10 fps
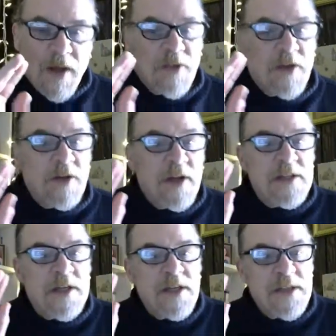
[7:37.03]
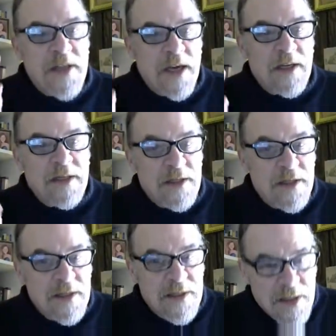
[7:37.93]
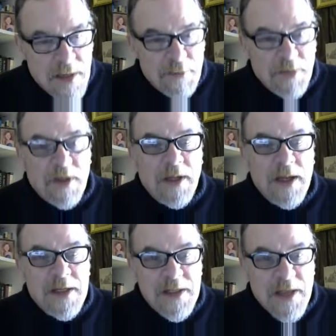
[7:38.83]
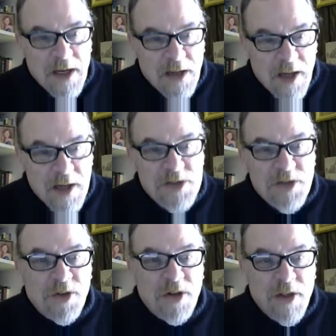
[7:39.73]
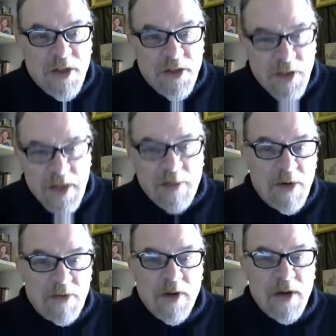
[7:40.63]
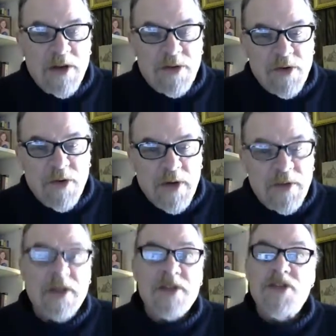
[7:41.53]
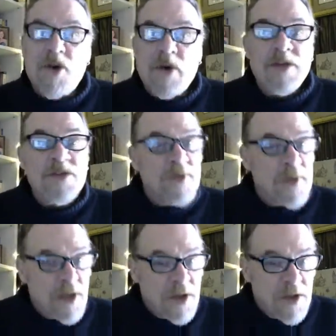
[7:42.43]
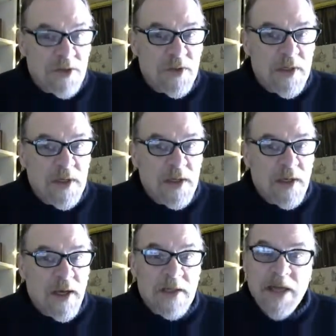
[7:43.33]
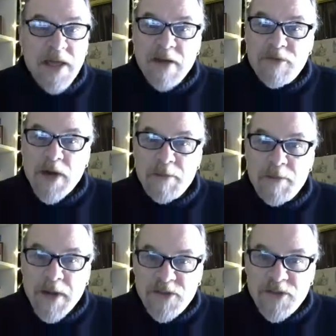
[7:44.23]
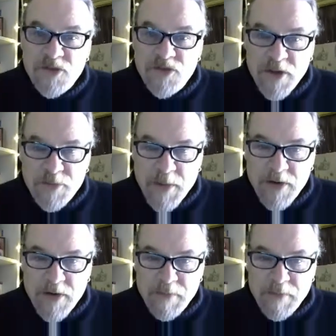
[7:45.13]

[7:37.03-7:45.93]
there is a Second Temple eschatological theme running through it that is going to include a day of recompense and judgment.